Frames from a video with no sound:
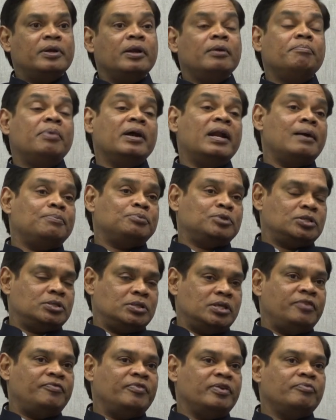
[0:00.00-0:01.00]
And perhaps
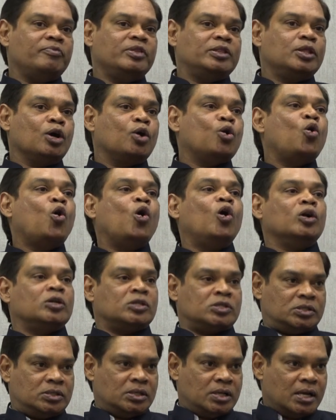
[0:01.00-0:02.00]
even with the
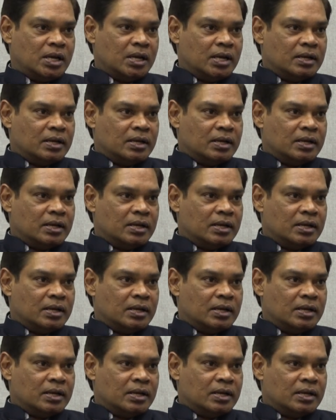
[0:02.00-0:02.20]
courts, mm-hmm.